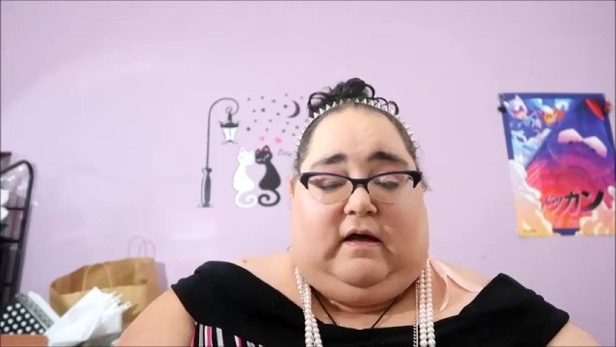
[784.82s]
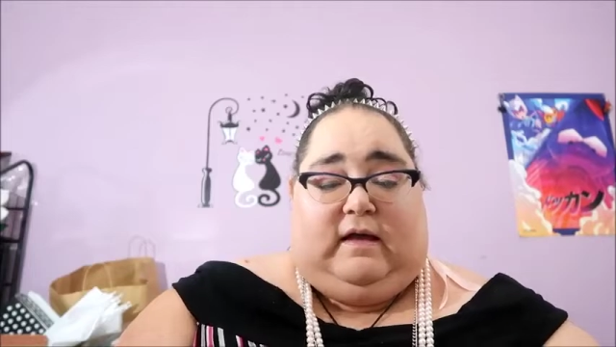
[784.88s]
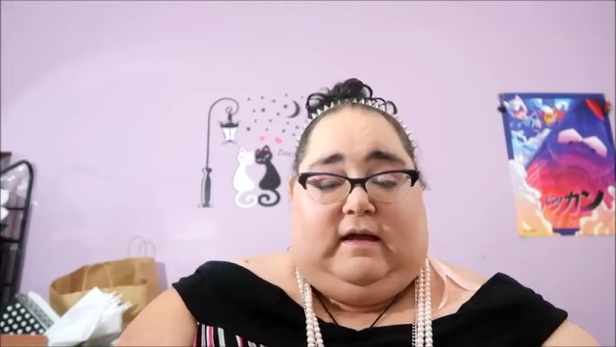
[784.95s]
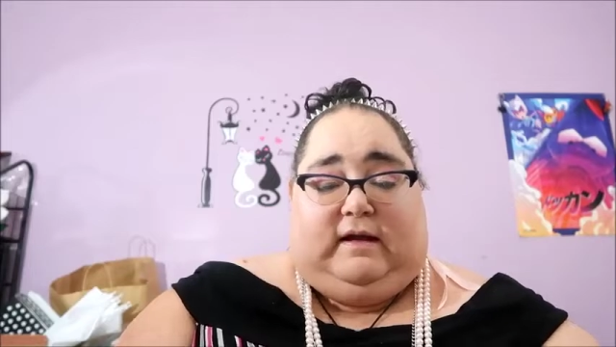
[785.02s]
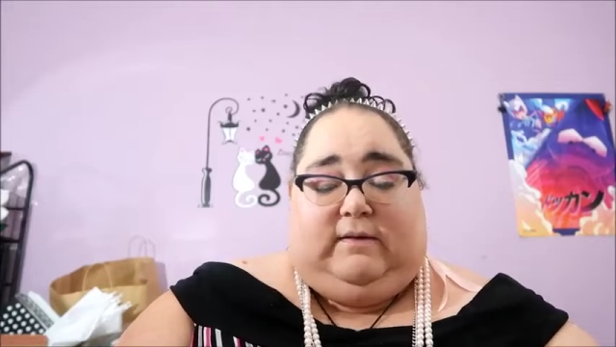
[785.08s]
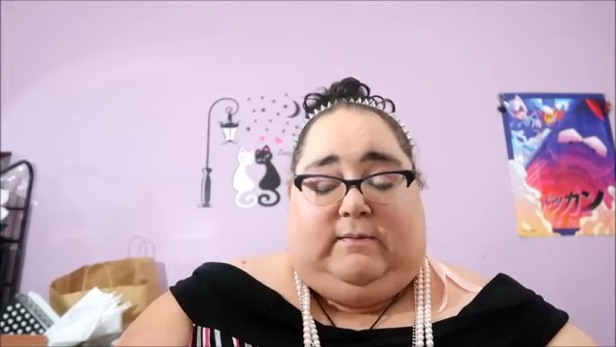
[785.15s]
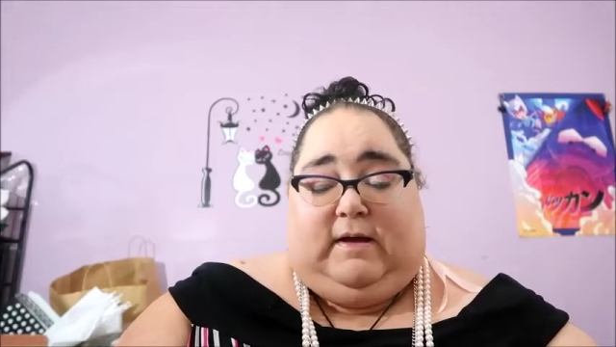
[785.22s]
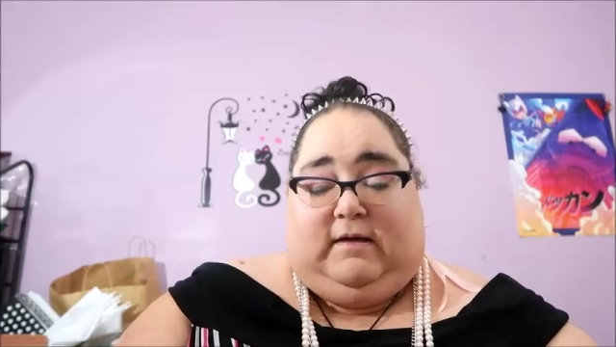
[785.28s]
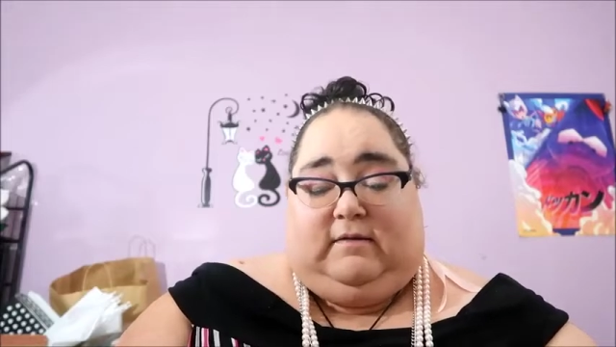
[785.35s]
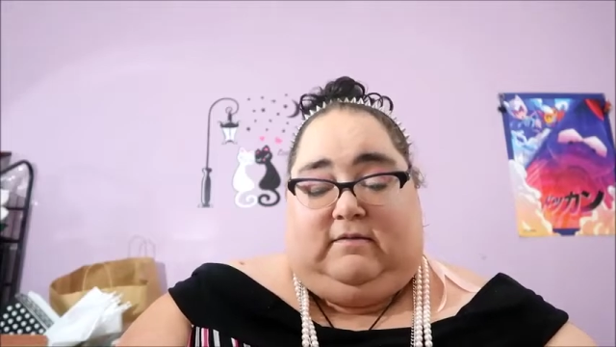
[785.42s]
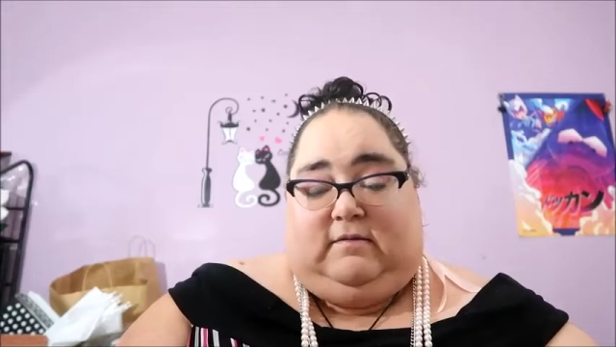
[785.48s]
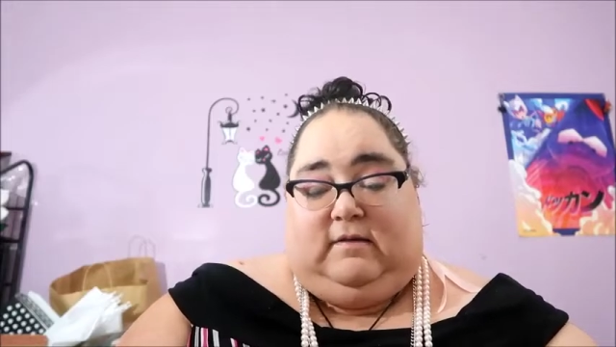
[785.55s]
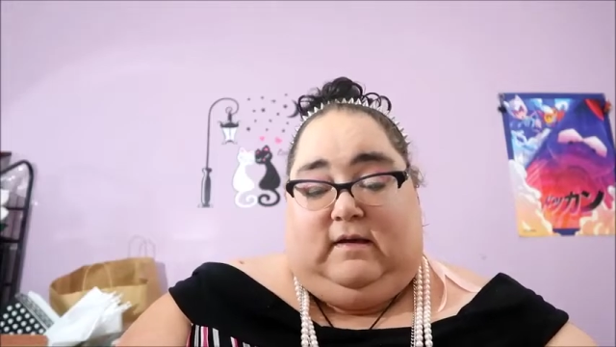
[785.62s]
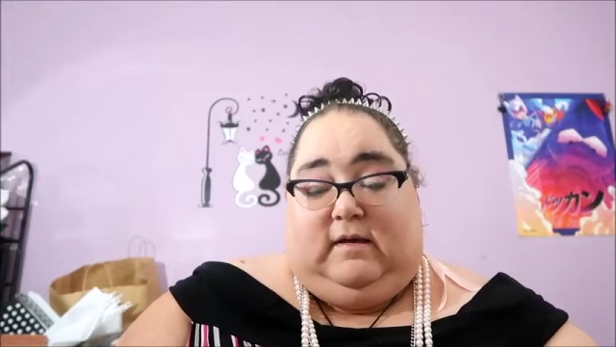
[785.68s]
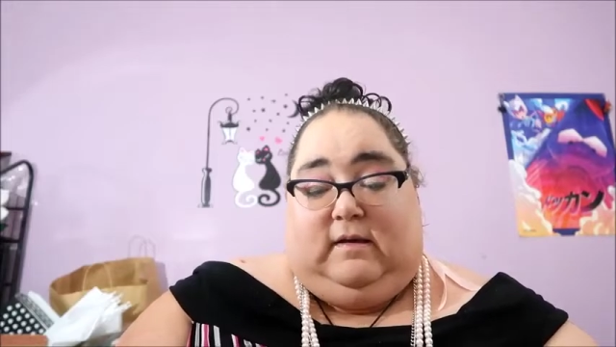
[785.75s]
lot
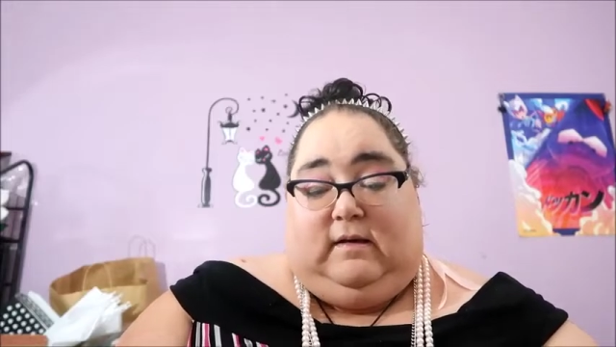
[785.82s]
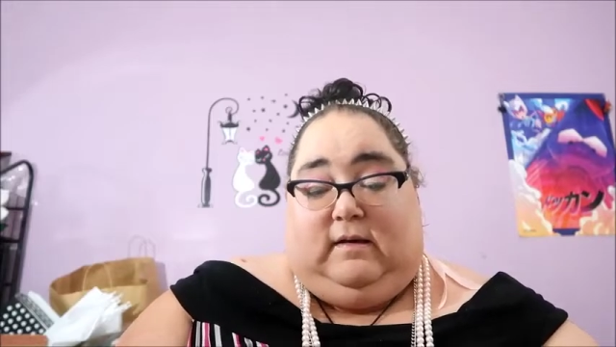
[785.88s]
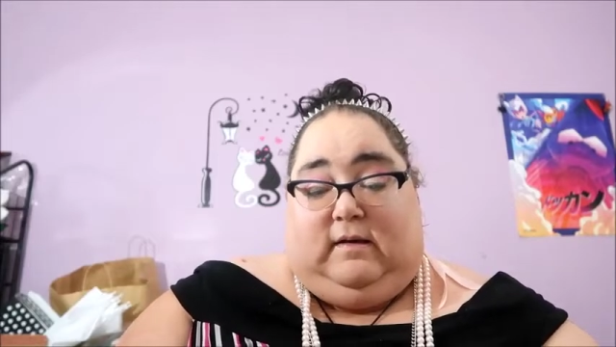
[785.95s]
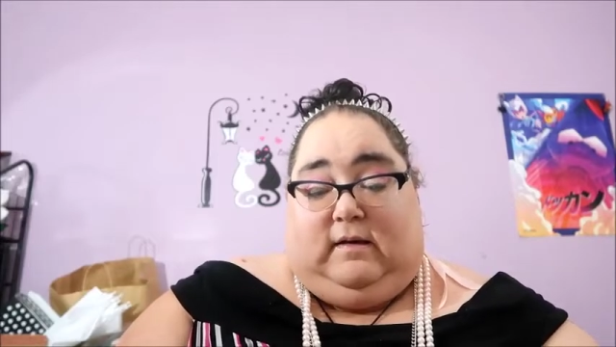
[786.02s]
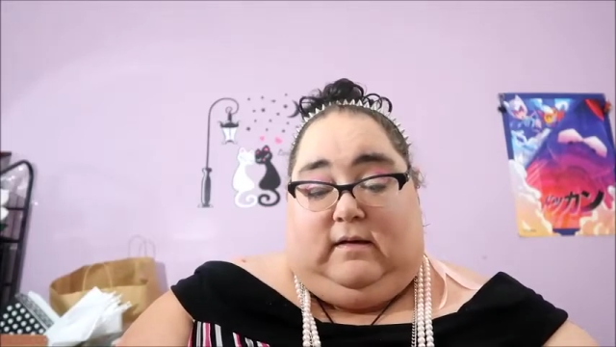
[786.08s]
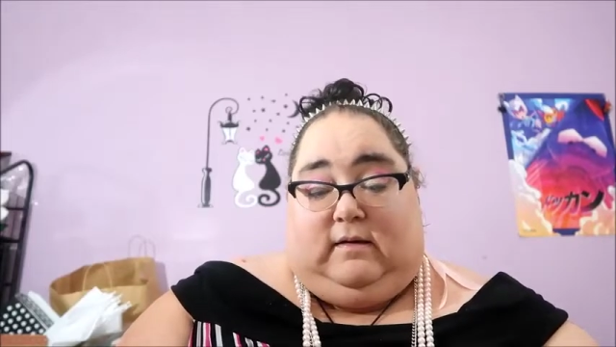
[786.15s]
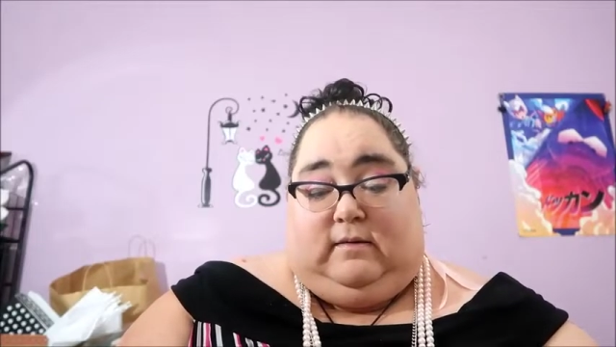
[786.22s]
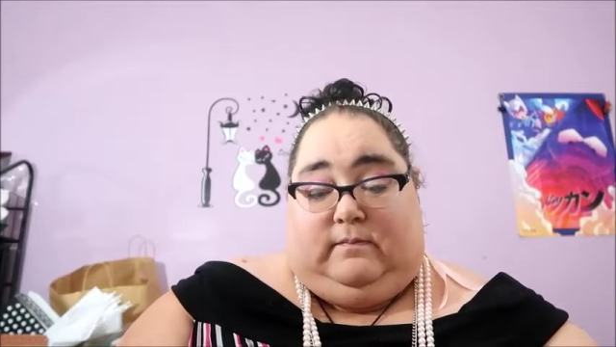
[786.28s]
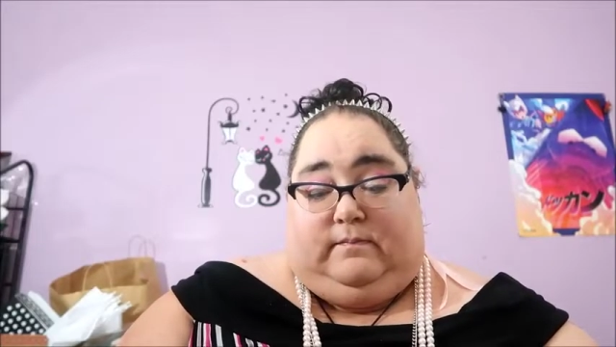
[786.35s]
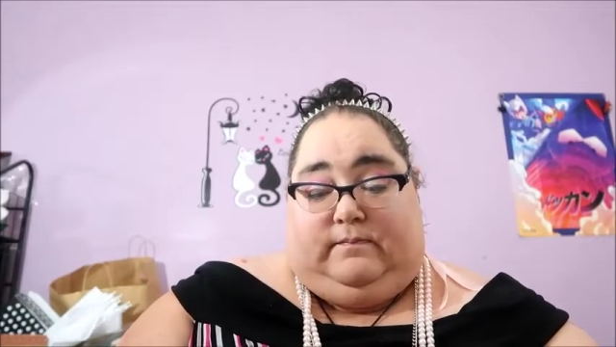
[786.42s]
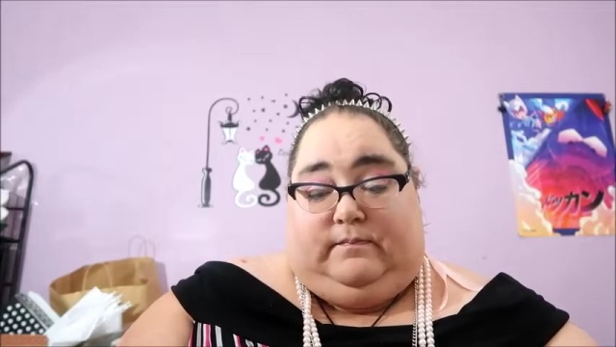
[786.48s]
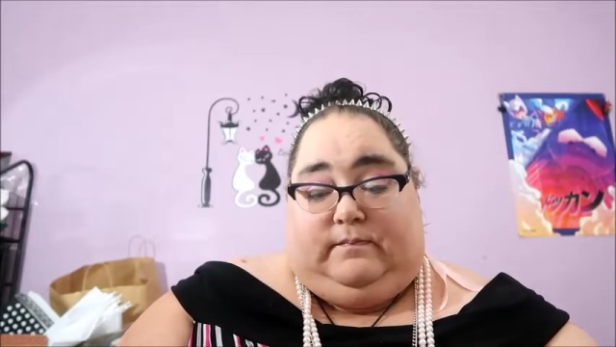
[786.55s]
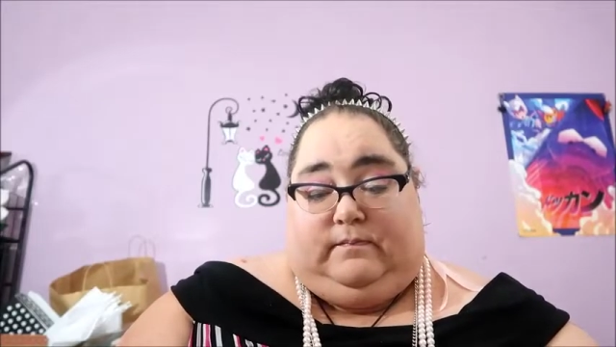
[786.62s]
anyways. I